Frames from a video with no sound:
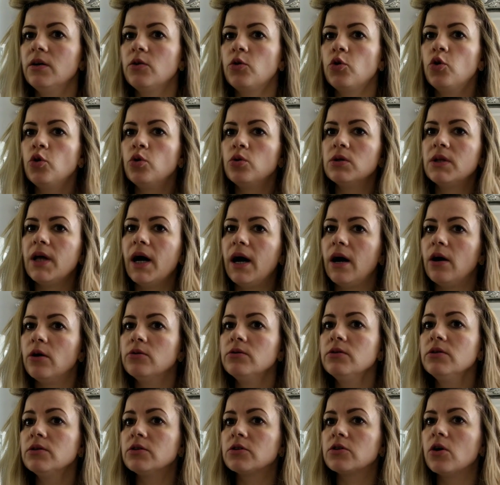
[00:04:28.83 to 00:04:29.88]
cool
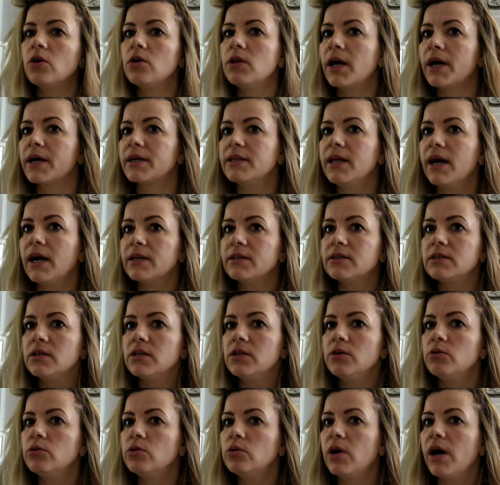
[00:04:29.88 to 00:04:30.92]
down. So like that,
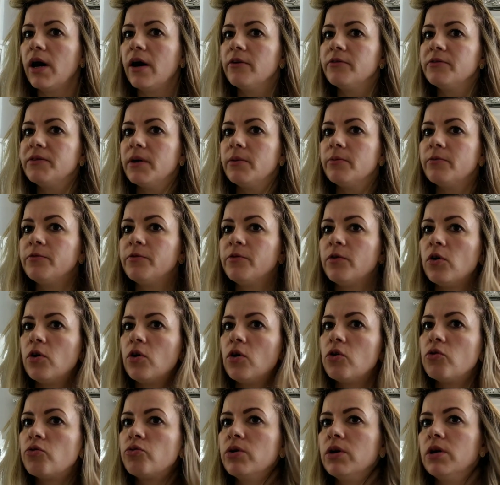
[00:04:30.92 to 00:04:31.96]
you will have them
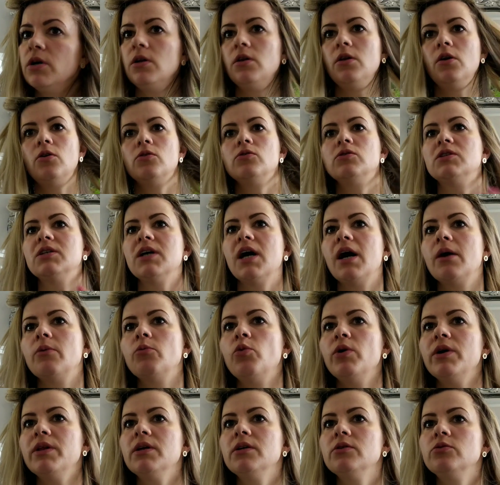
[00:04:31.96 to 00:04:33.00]
for a really long
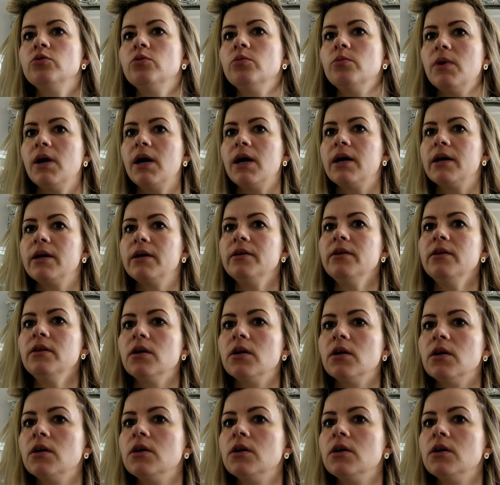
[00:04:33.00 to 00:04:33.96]
time. When I do mine,